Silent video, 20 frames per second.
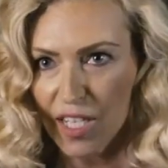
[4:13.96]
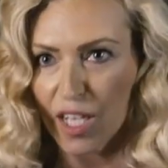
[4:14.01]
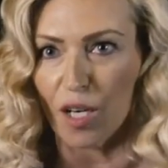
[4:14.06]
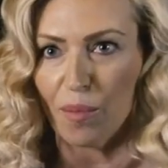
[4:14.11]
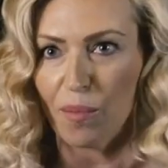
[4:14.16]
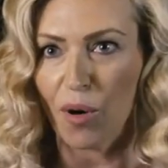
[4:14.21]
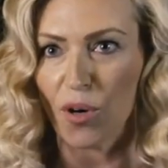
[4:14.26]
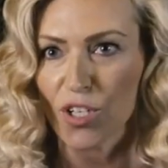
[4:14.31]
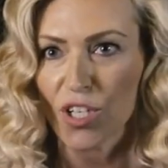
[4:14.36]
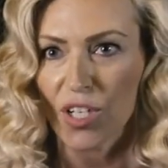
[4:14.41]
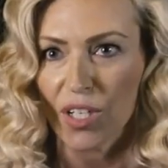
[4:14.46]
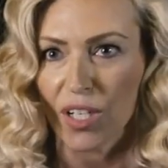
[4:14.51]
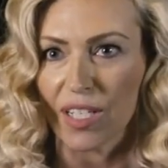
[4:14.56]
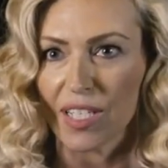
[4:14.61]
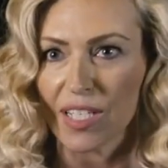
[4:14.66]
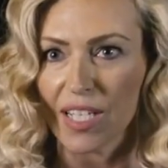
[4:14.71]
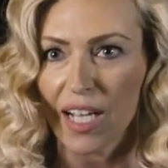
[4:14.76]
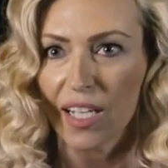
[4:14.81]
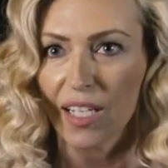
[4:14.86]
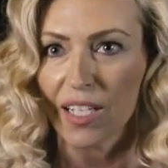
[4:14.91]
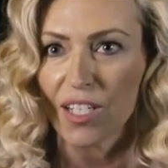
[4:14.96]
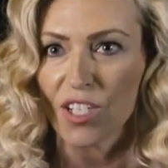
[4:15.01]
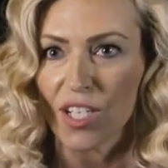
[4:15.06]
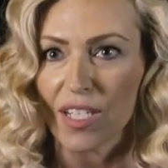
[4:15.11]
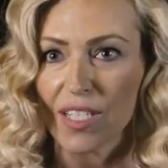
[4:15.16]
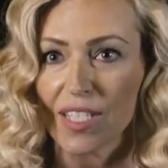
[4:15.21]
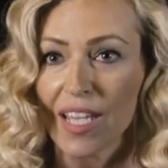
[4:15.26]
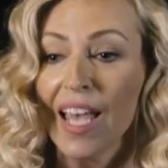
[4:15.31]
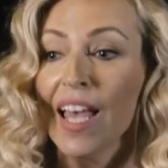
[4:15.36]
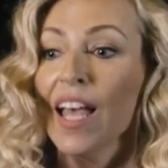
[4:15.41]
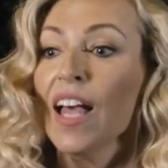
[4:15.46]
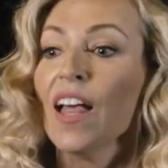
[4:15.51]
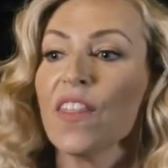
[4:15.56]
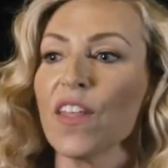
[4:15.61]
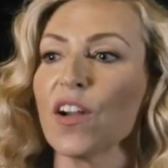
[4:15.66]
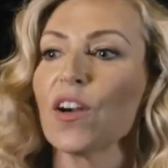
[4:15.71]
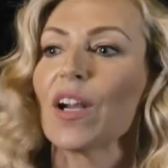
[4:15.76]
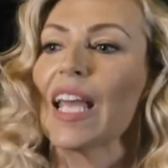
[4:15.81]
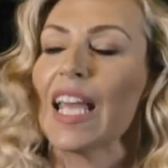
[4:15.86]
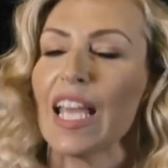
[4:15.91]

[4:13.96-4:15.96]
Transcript: and their emotional intelligence, they're